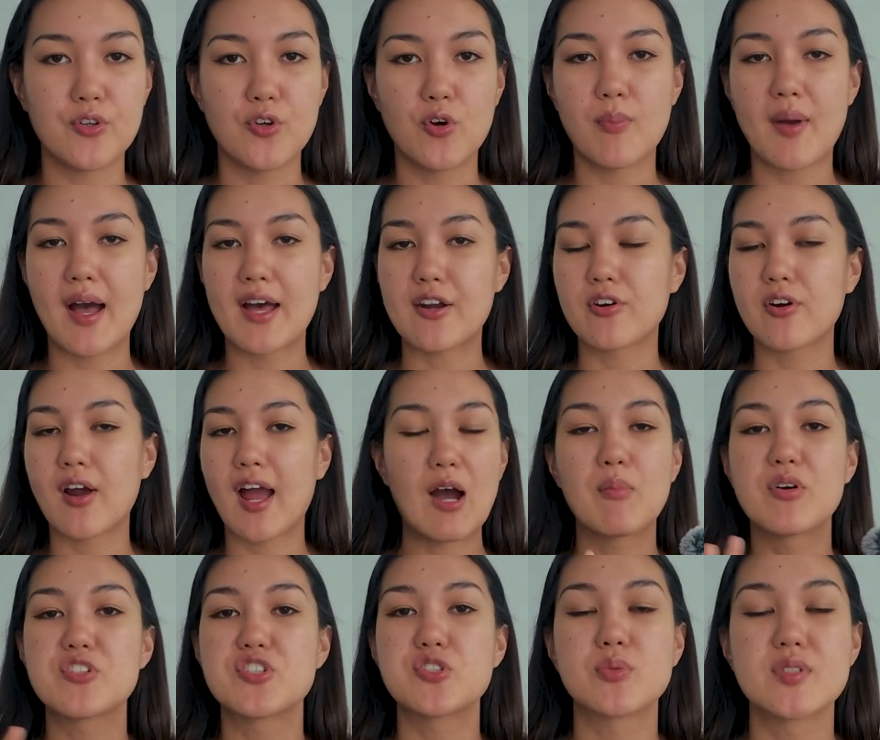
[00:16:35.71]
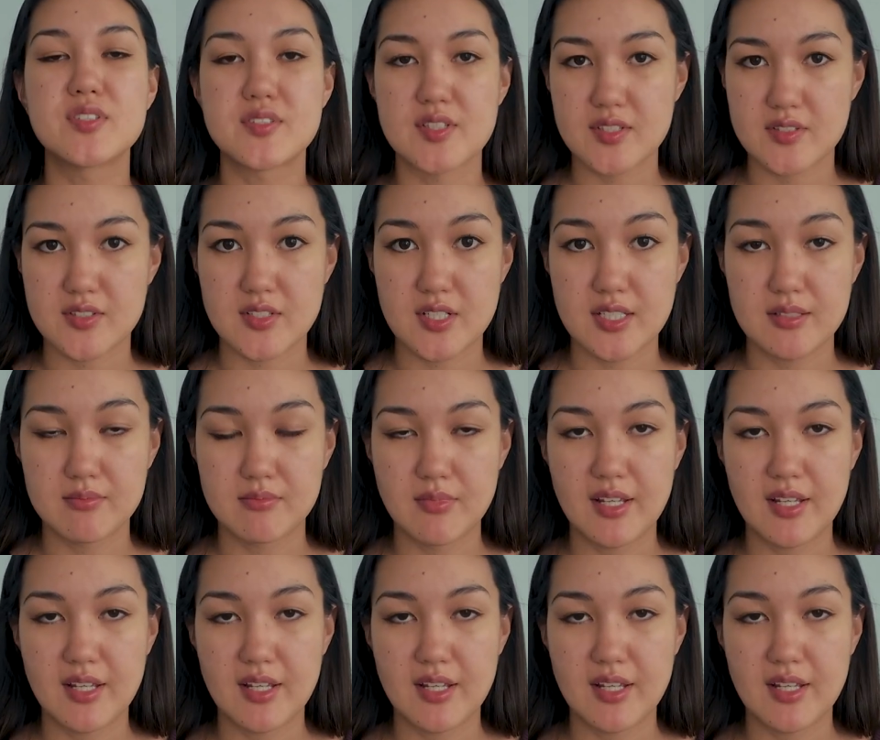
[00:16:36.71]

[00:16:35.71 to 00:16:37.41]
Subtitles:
no matter how much you resist it.